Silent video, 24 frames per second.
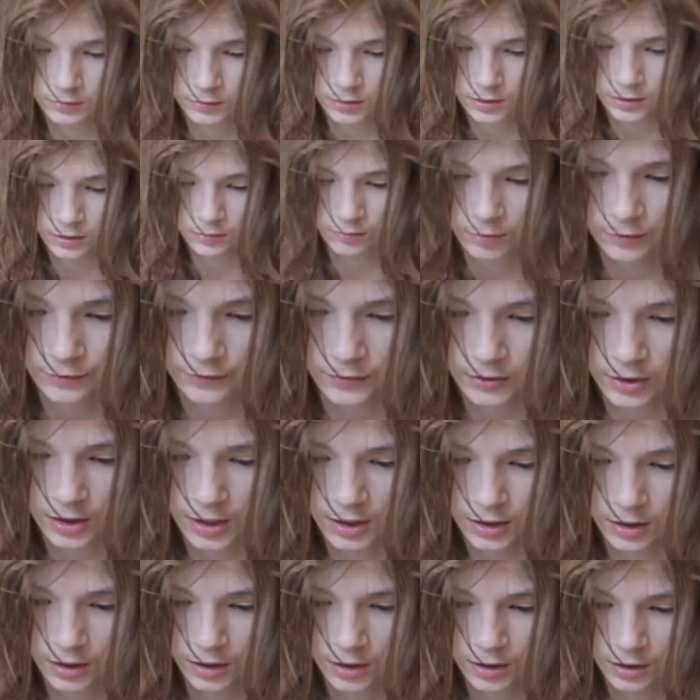time, I feel
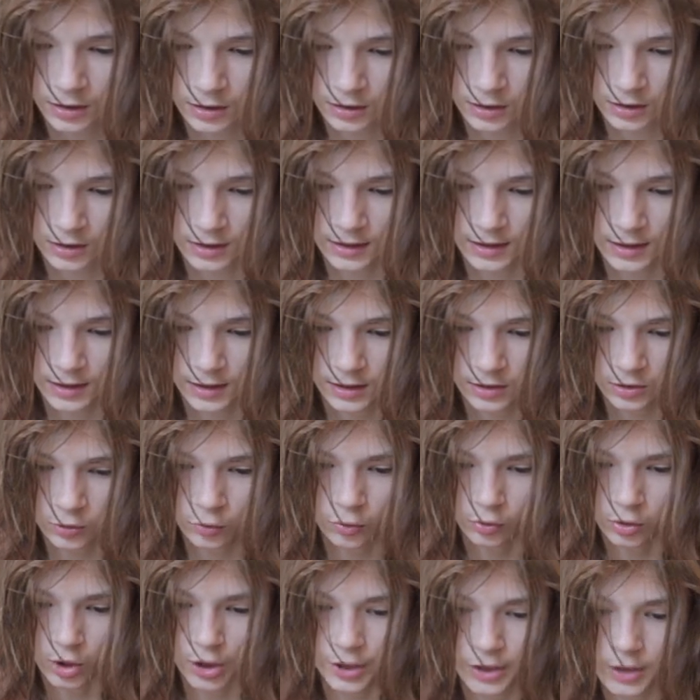like it. You
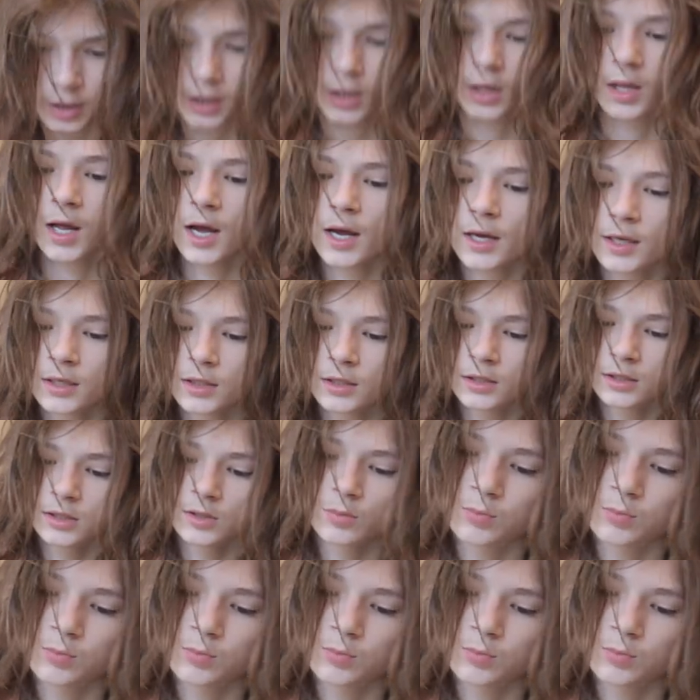learn a lot in these